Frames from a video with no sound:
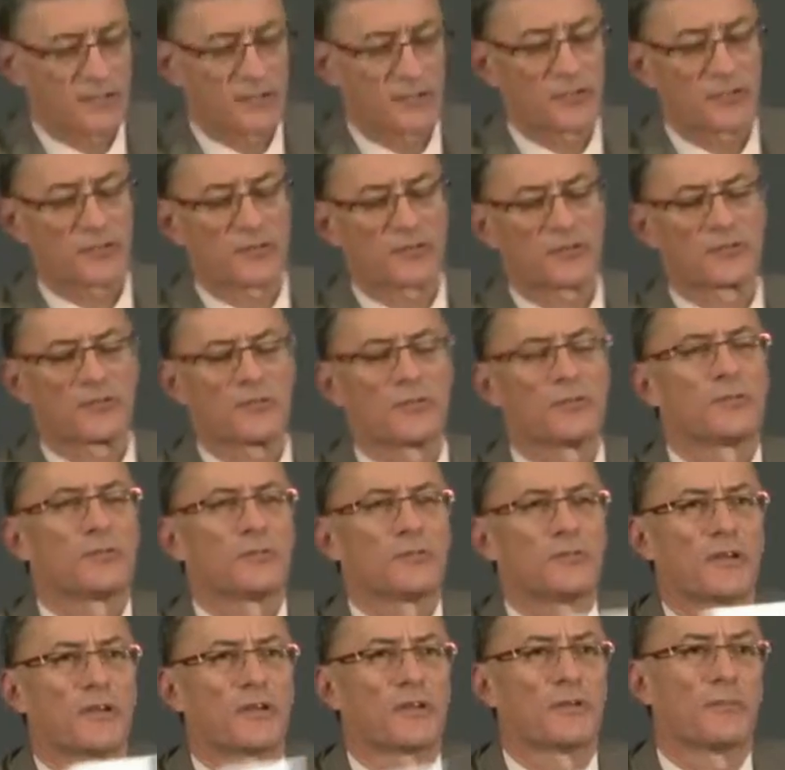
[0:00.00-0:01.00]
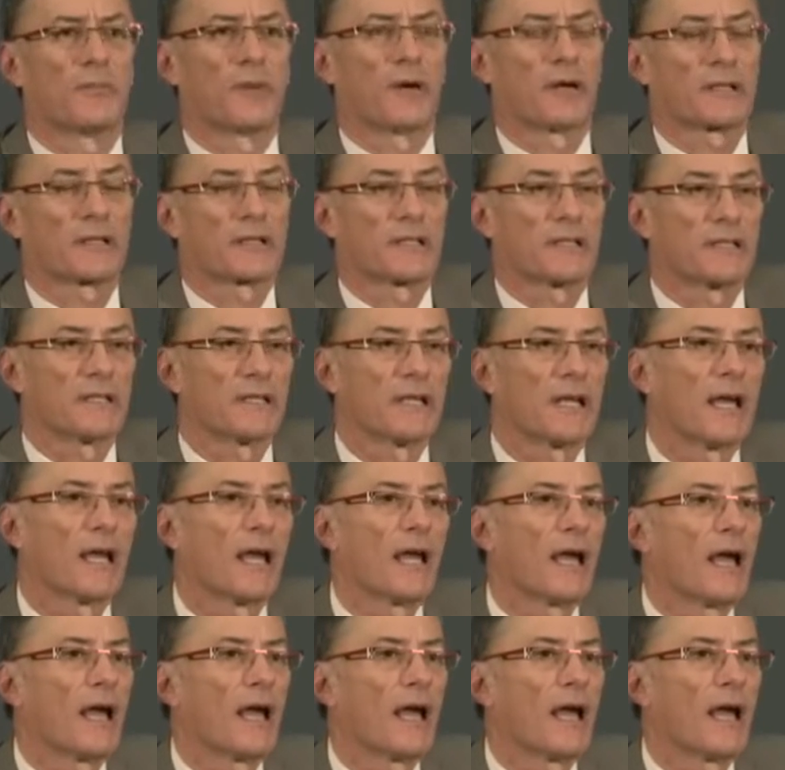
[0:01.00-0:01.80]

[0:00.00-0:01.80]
still sold on the market?